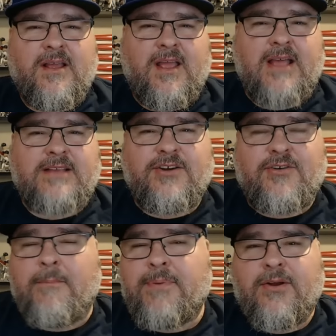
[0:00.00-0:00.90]
as a
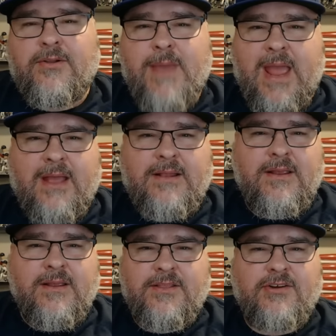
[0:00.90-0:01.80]
grumpy old
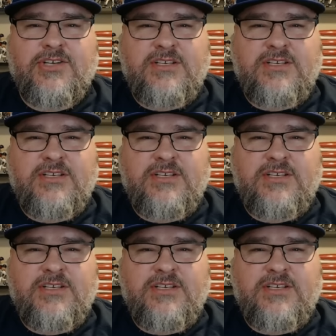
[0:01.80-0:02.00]
man, there's